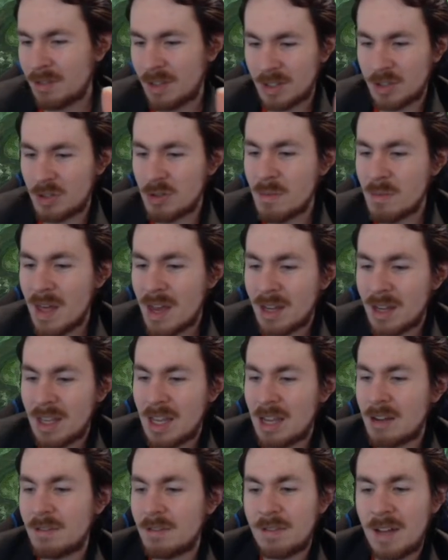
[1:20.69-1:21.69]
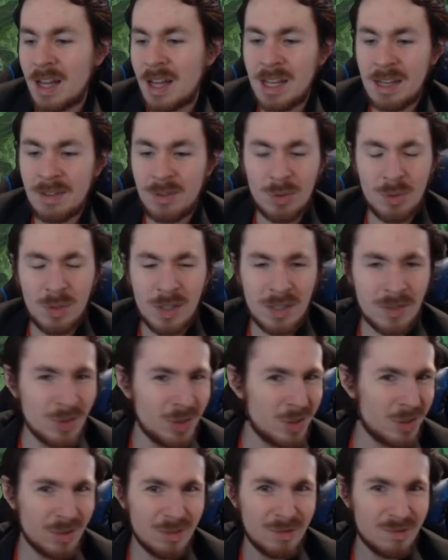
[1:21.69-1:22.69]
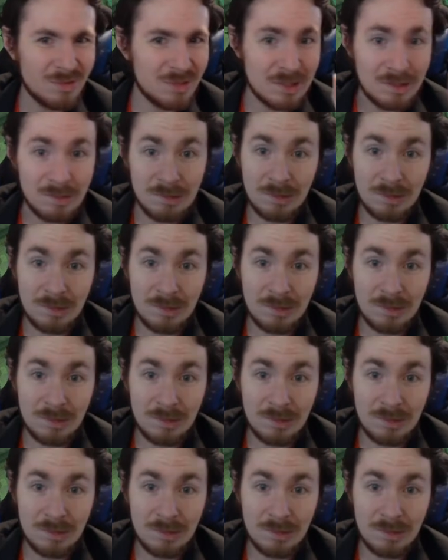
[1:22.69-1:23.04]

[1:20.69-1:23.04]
like 2 mana gain 5 or whatever, or...